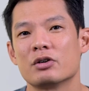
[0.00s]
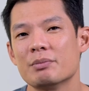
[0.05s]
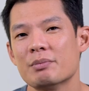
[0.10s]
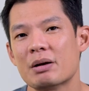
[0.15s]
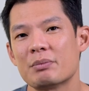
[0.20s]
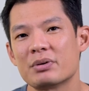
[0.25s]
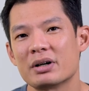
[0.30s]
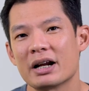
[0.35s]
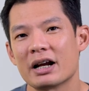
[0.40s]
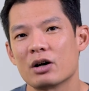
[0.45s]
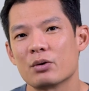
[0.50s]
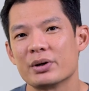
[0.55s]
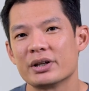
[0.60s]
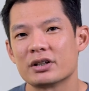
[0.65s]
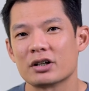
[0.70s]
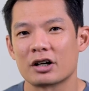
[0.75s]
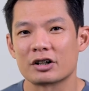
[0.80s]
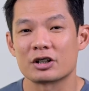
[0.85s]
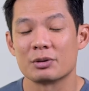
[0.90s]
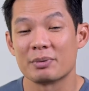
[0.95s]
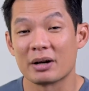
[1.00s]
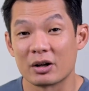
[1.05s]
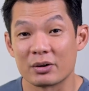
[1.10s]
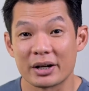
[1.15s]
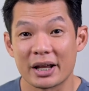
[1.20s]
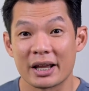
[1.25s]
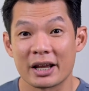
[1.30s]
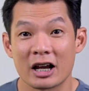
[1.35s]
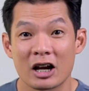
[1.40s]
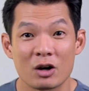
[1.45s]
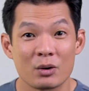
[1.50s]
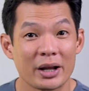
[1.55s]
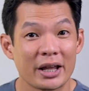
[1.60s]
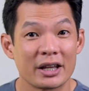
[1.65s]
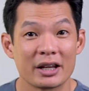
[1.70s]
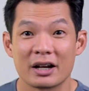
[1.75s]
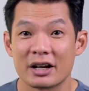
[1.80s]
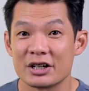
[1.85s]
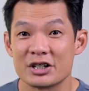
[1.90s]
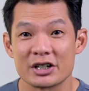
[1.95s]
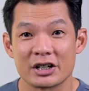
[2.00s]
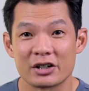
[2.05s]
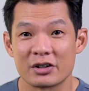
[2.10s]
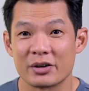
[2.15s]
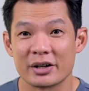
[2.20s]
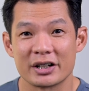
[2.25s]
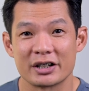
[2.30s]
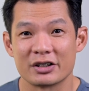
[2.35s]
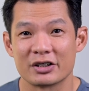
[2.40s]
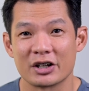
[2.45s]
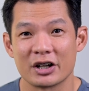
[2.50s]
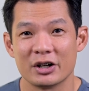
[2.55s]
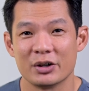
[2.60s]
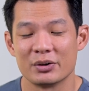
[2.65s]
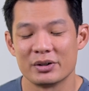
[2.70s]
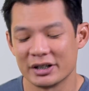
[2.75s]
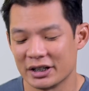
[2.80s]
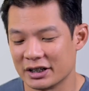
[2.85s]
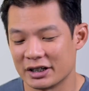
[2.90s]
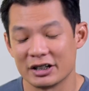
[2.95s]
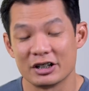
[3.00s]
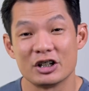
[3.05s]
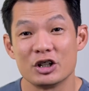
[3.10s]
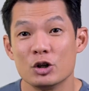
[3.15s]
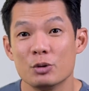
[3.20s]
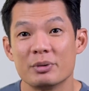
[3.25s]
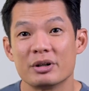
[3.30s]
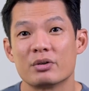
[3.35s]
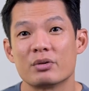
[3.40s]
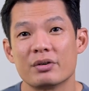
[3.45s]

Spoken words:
Remember how we talked about how AI-generated code needed human